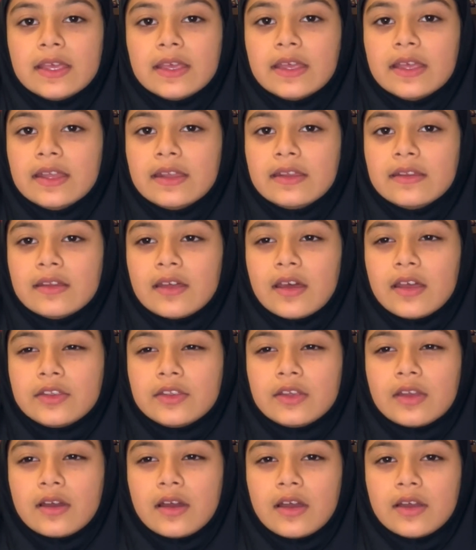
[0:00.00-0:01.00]
in
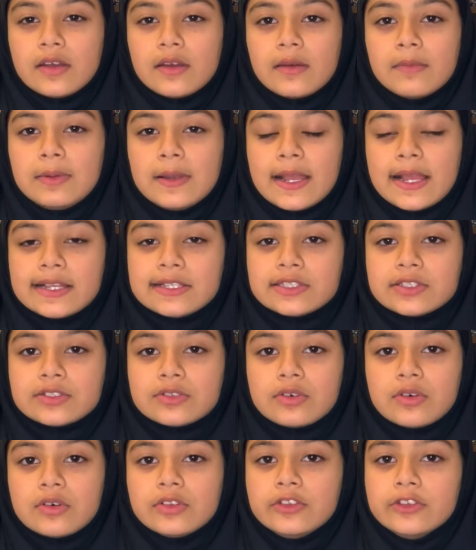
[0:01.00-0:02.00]
a place
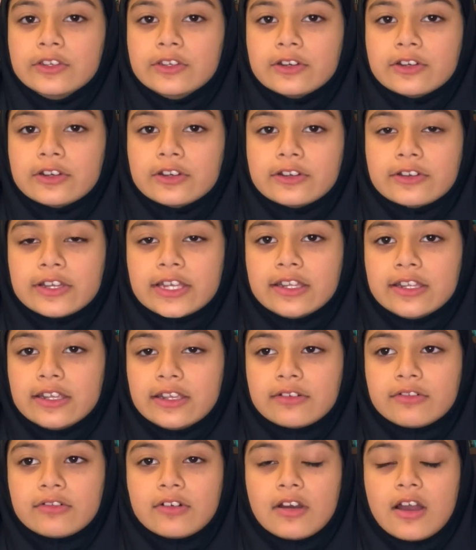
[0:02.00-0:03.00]
called Ur in
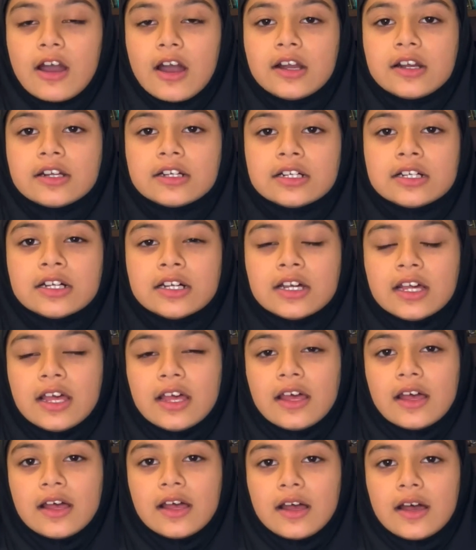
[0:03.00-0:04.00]
Iraq,
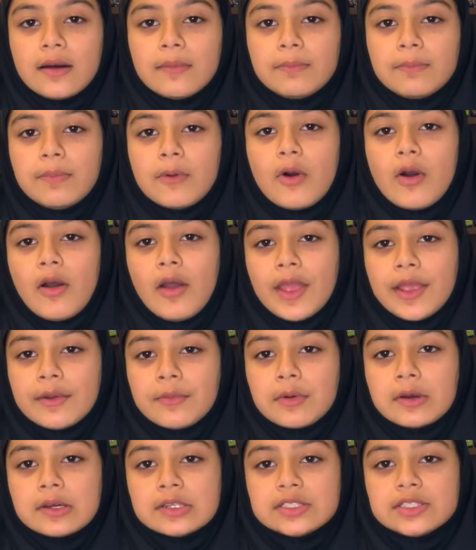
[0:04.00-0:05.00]
a boy
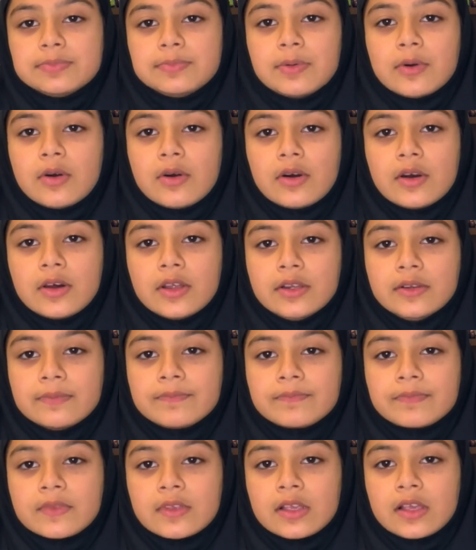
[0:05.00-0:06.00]
was born,
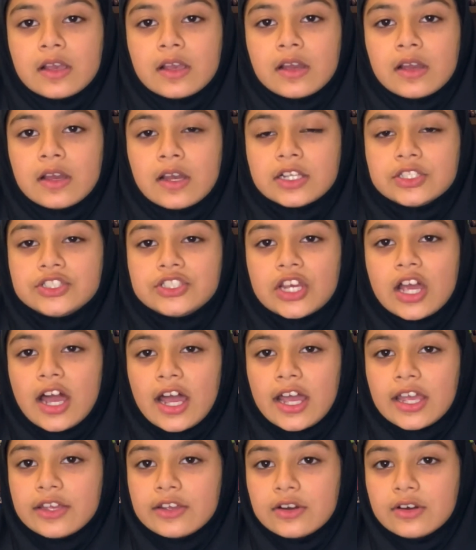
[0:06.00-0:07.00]
a
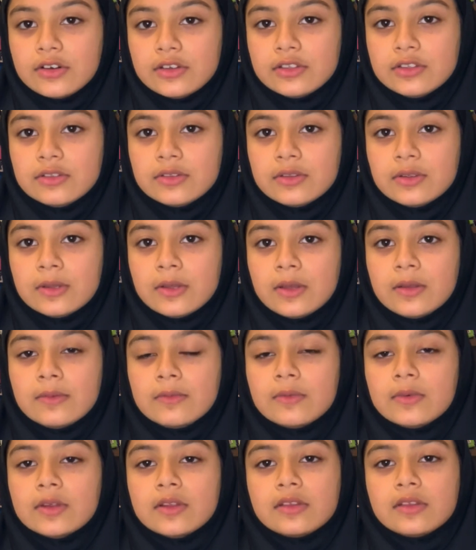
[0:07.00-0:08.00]
child
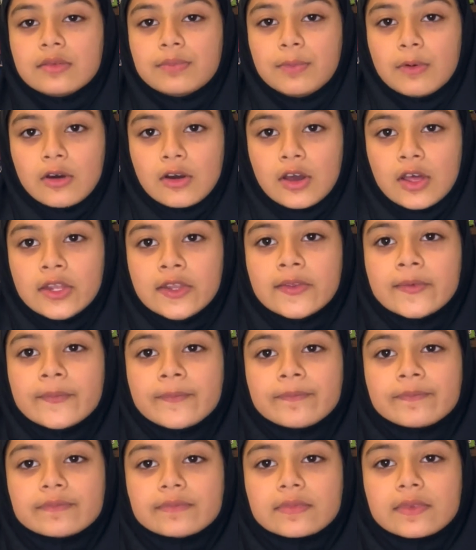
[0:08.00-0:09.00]
was born.
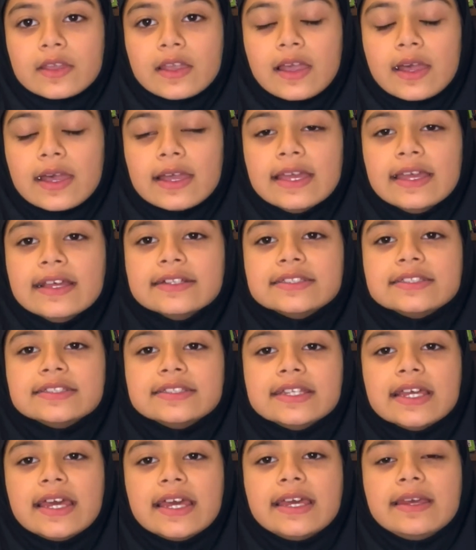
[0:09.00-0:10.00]
His
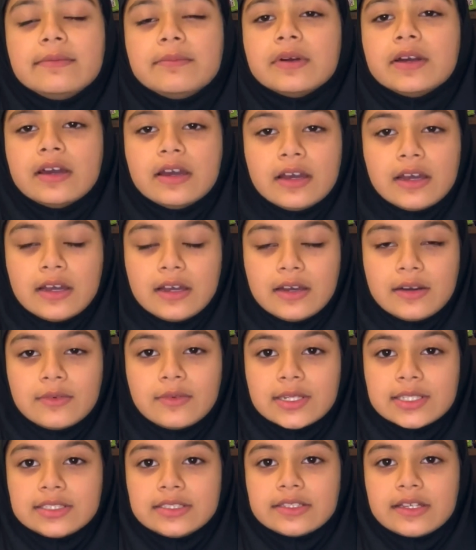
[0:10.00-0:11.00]
name
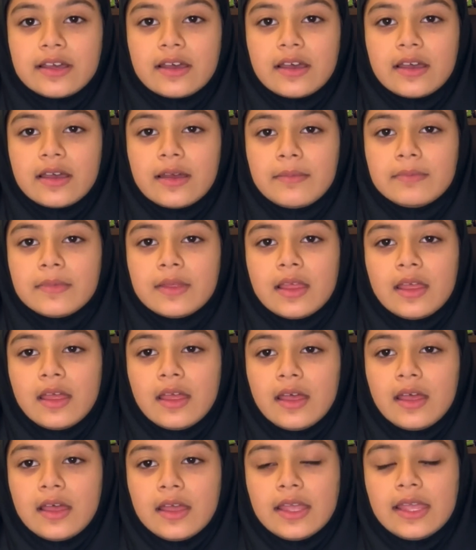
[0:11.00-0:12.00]
was
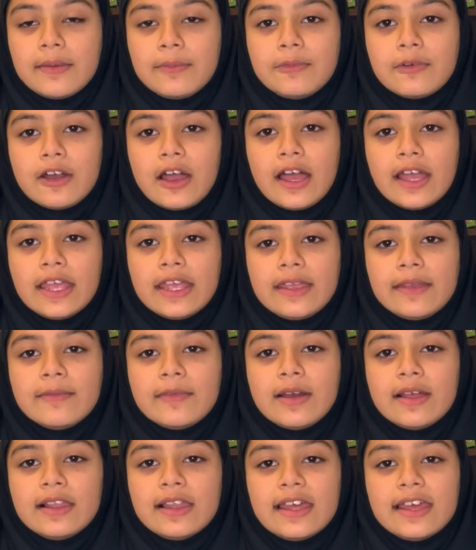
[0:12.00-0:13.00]

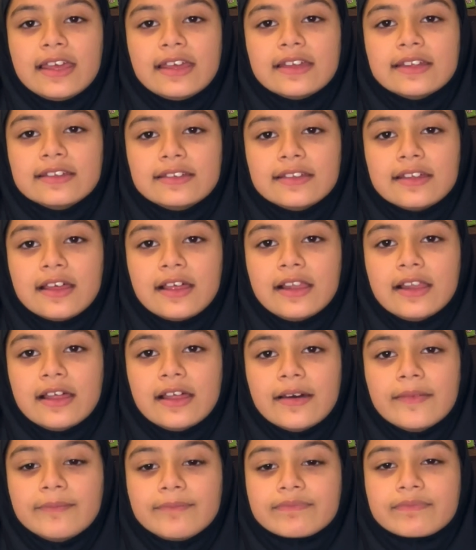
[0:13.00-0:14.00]
Ibrahim alayhi
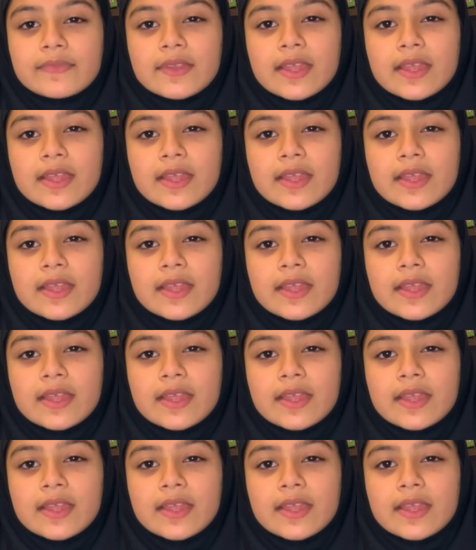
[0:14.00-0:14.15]
salam.